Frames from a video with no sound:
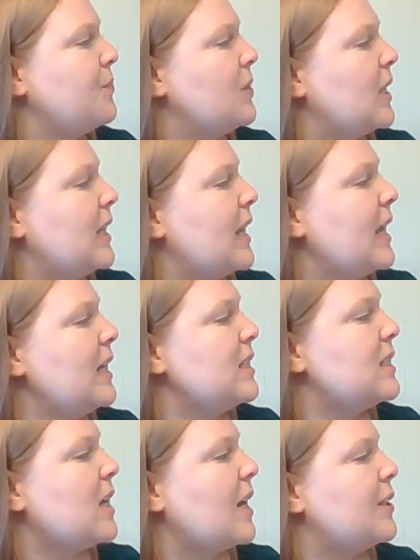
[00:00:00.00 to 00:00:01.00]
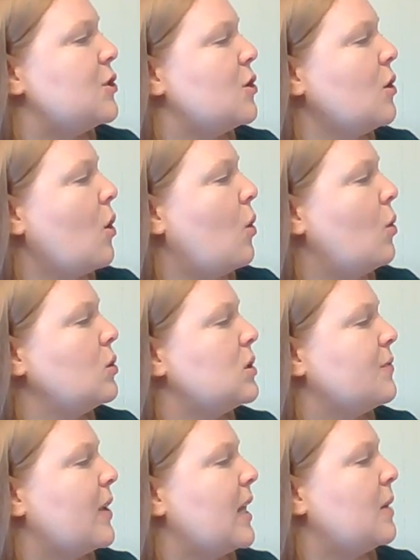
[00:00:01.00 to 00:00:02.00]
The king's son took hold
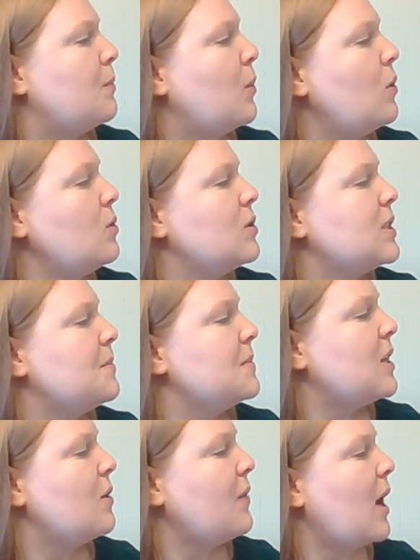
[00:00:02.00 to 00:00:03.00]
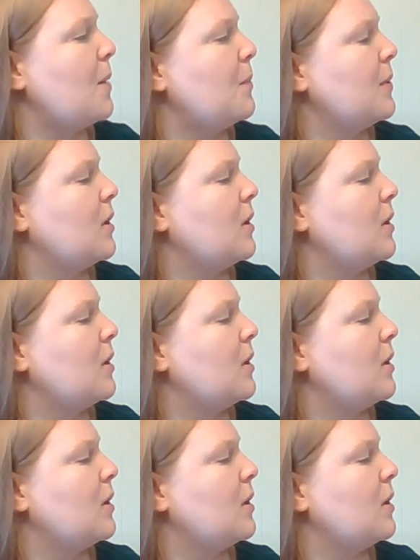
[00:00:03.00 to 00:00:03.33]
of it and pulled himself up.